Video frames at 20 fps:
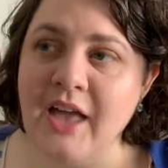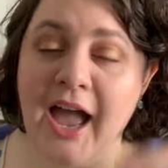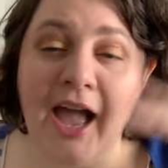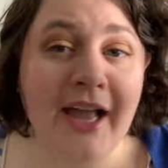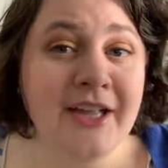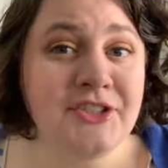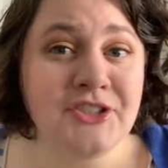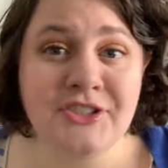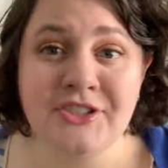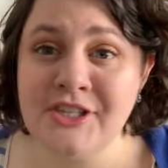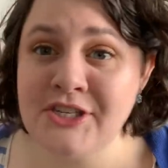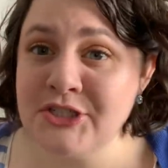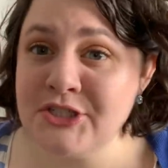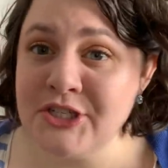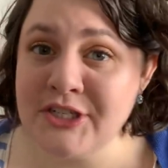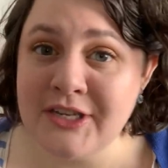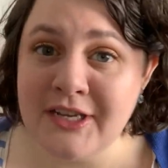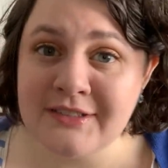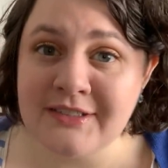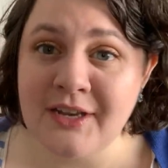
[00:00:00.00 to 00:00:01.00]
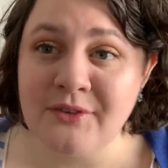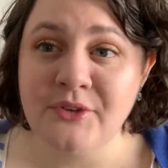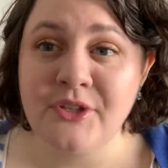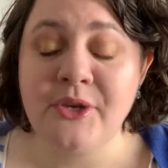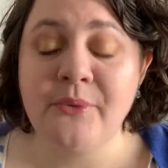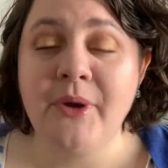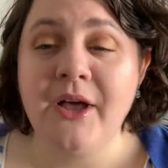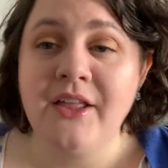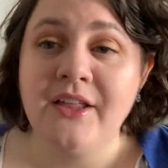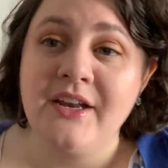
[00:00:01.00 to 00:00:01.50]
I just think she does that
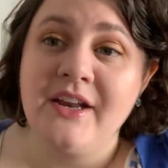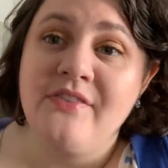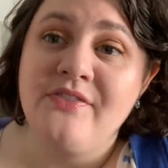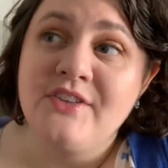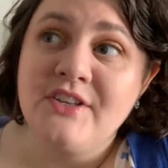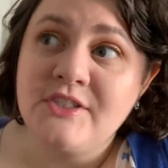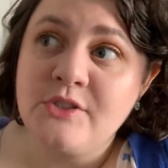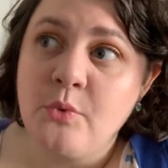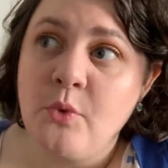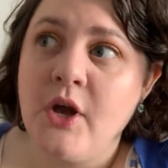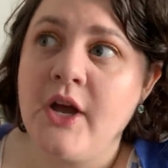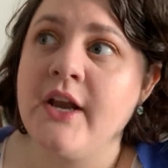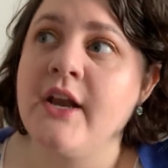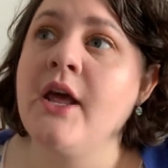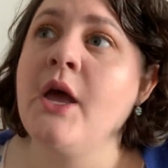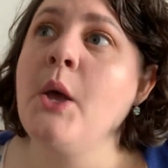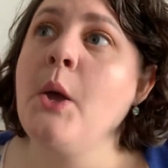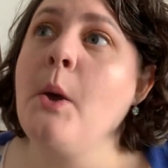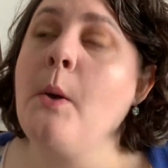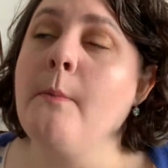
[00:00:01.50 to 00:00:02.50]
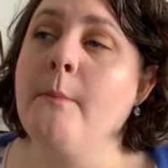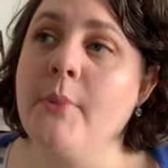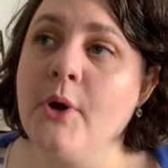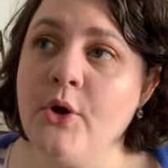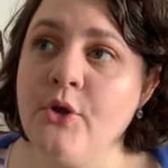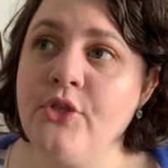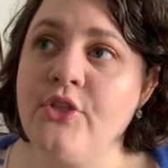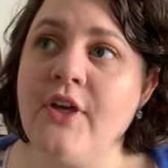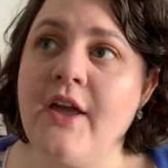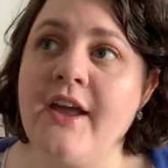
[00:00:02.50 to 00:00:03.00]
really well. And in this one,
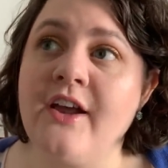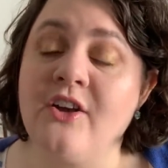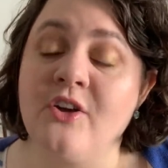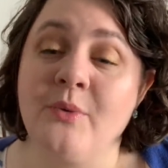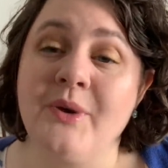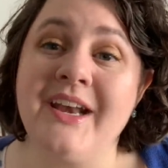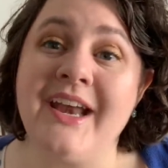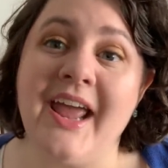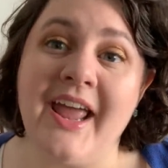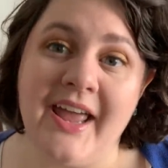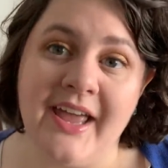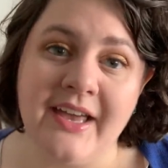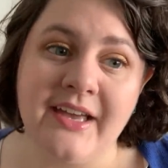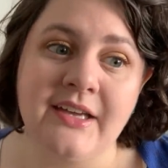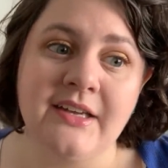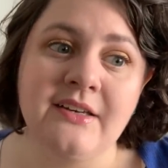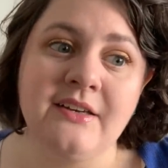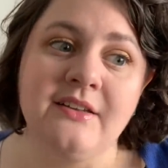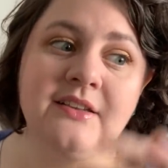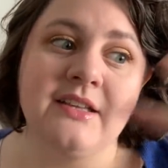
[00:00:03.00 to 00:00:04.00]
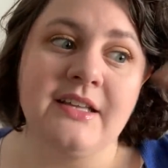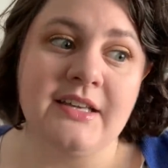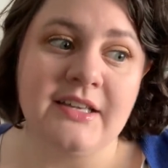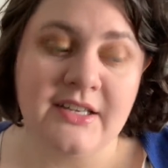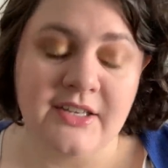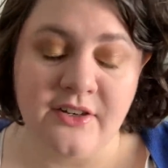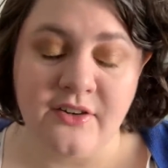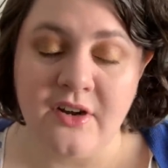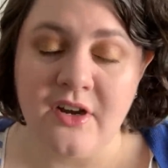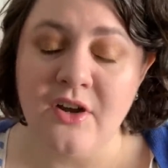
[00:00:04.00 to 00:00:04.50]
both the heroine and the
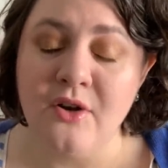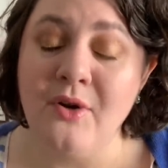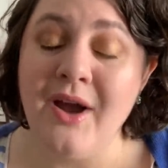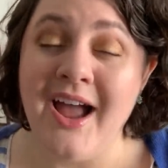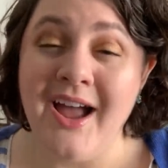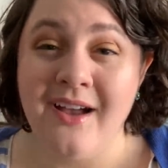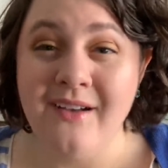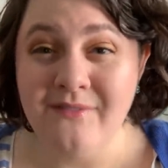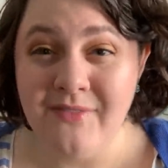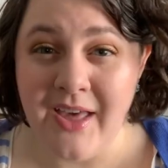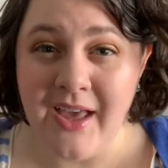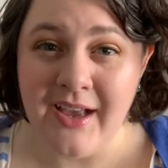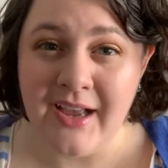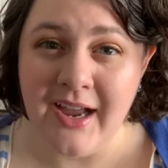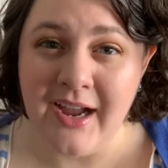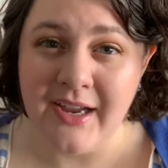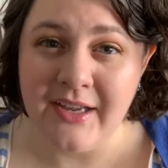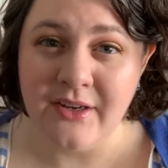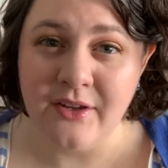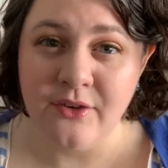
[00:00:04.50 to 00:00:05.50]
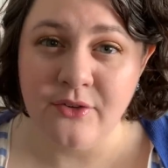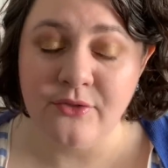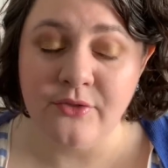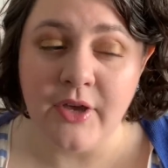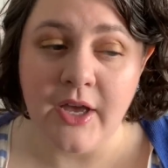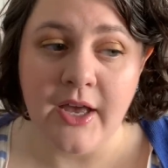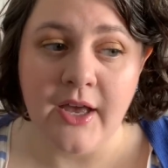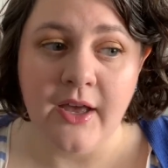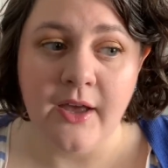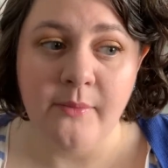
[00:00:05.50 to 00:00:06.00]
hero have that kind of
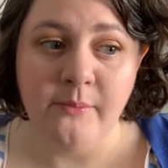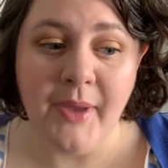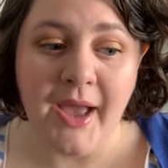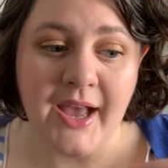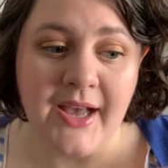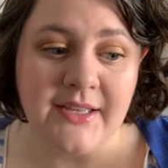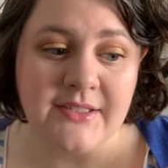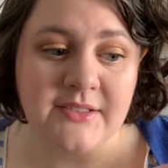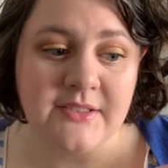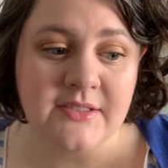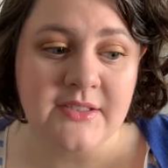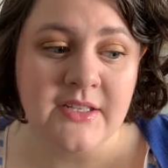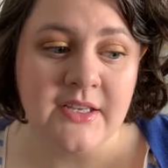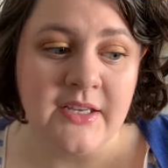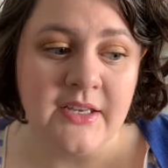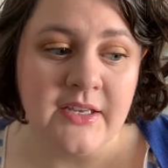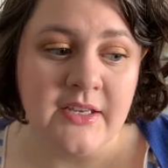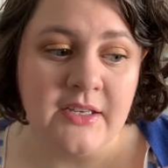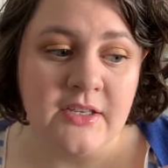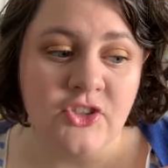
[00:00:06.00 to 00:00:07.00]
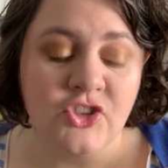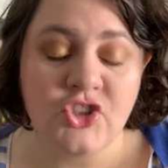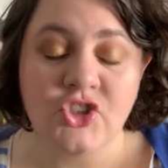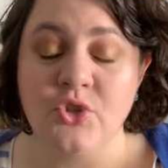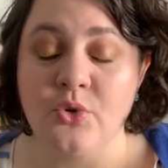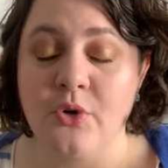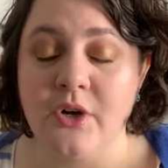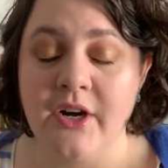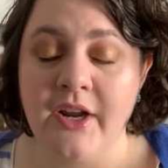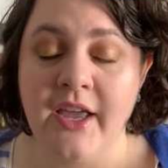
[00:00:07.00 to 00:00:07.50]
past
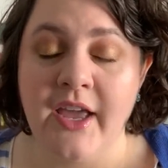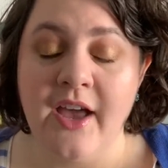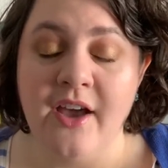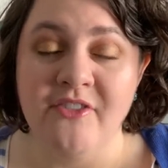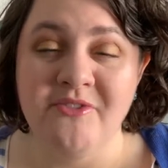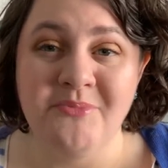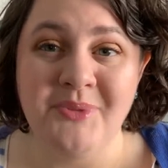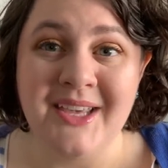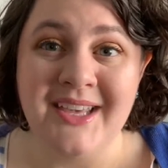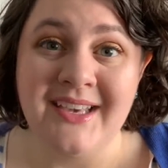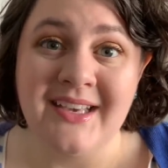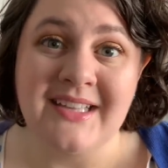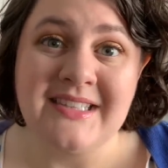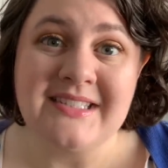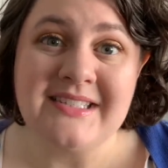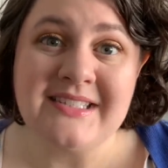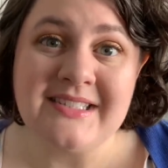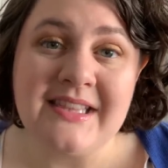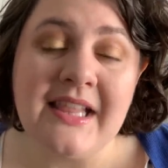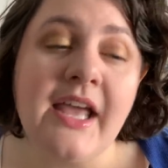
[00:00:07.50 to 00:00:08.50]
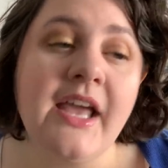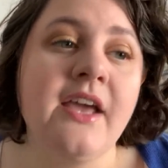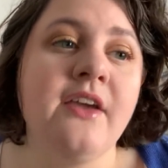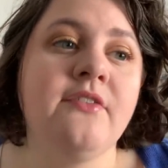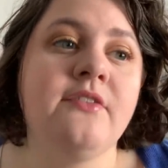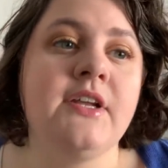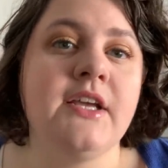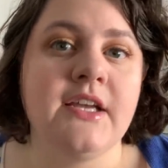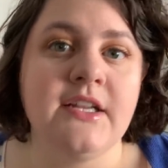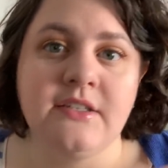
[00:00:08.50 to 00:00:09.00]
story of being
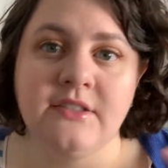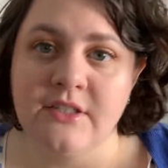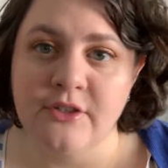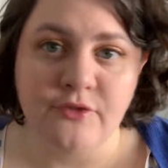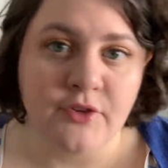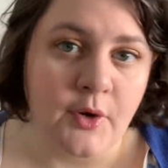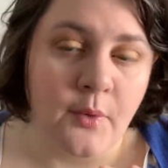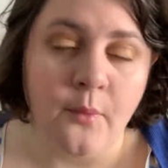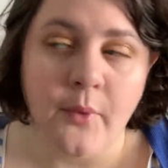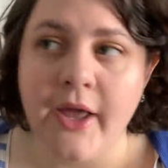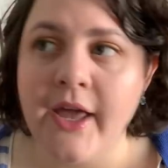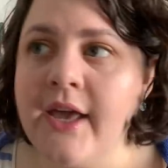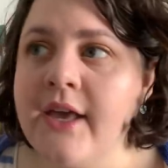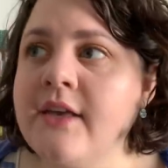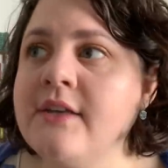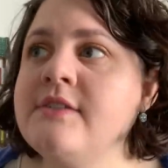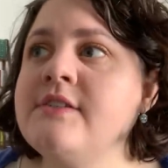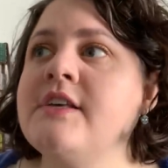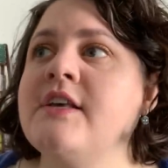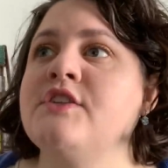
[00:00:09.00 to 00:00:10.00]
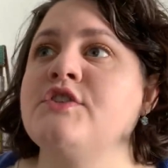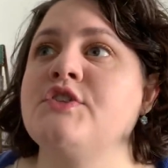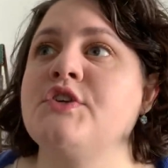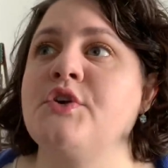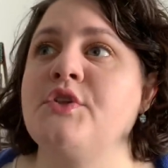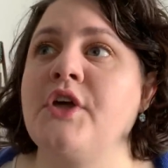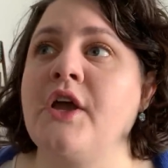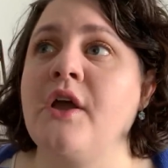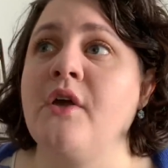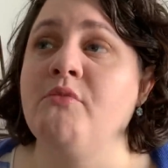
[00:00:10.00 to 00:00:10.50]
enslaved in different ways. And
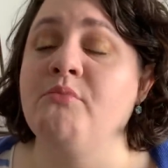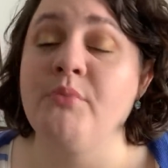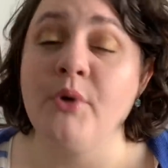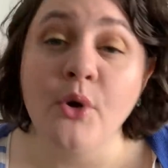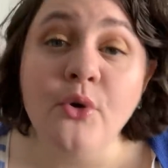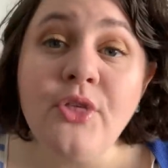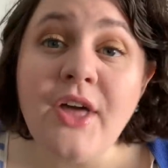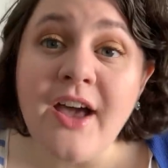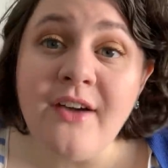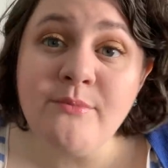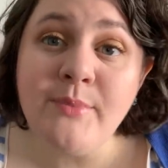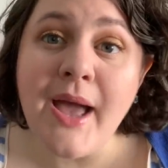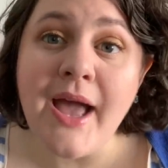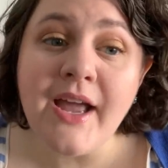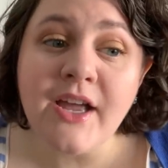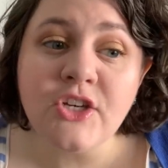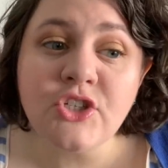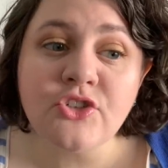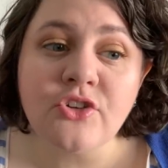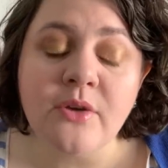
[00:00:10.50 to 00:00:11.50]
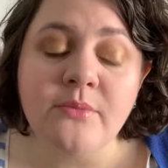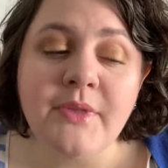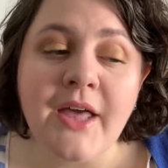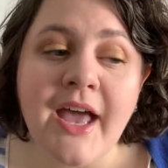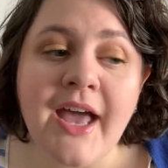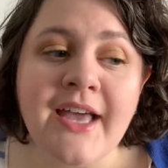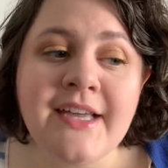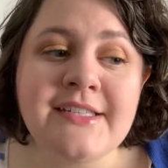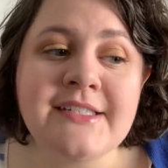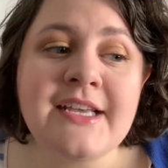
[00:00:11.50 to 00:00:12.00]
so they both have baggage from
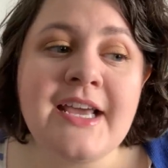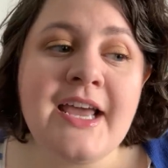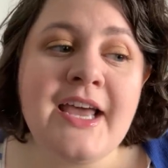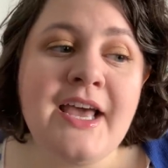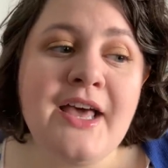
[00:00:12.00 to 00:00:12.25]
that.